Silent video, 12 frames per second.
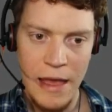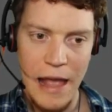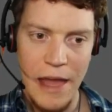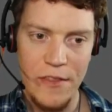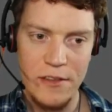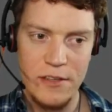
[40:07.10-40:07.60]

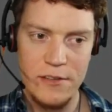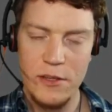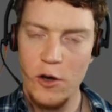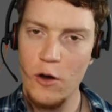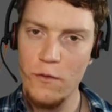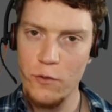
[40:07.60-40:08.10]
and this is
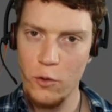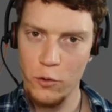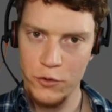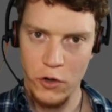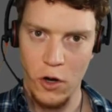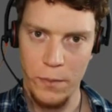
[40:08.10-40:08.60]
the overall
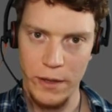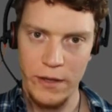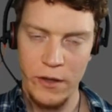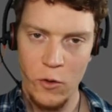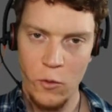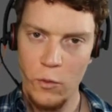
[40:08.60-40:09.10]

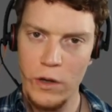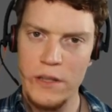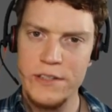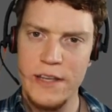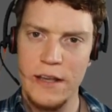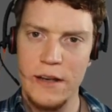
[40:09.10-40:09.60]
topic. We're going
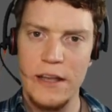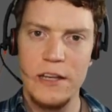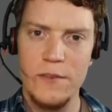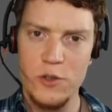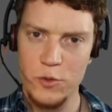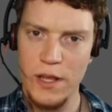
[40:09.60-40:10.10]
to set
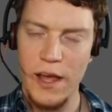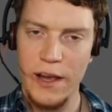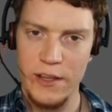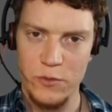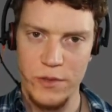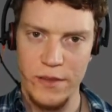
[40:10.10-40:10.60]
individual
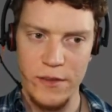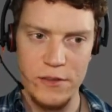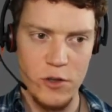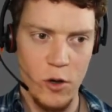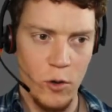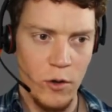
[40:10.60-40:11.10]
targets within this
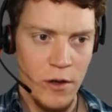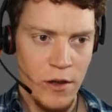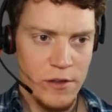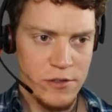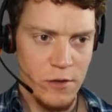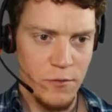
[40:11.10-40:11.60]
goal.
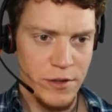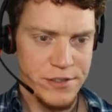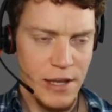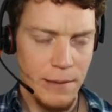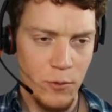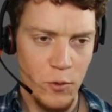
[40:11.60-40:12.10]
So for
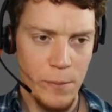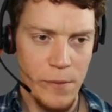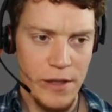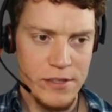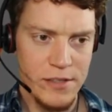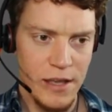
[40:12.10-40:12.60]
example, we
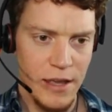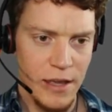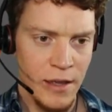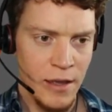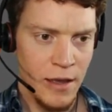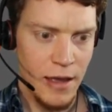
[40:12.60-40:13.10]
might
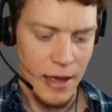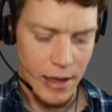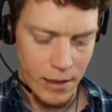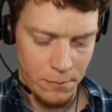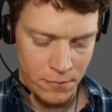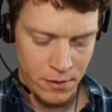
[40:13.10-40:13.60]
say
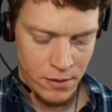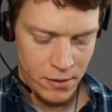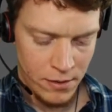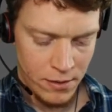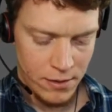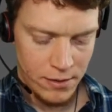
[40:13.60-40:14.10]

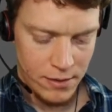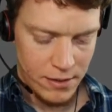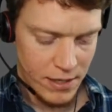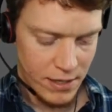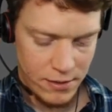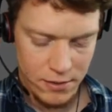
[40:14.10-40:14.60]

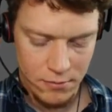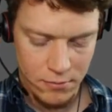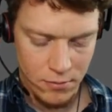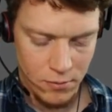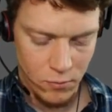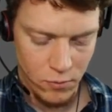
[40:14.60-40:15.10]
get
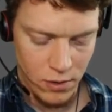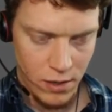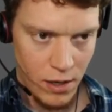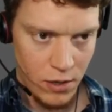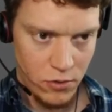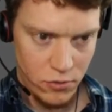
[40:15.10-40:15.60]

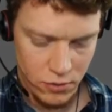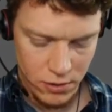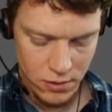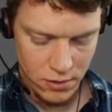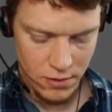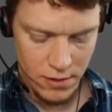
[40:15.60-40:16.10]

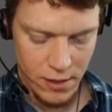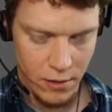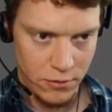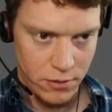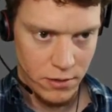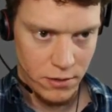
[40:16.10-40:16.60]

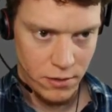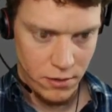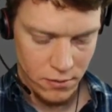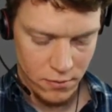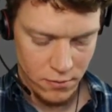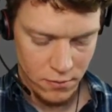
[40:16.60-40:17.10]
100,000
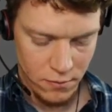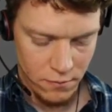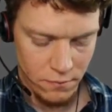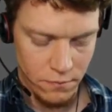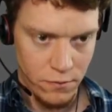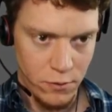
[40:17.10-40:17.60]

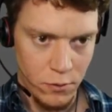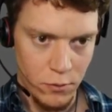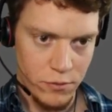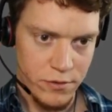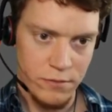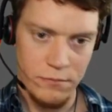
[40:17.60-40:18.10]

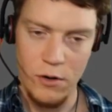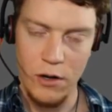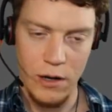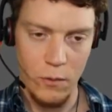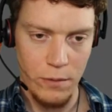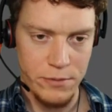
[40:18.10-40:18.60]
views on
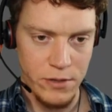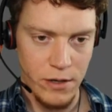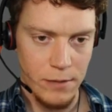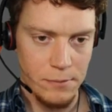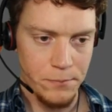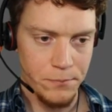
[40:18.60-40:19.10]
our website.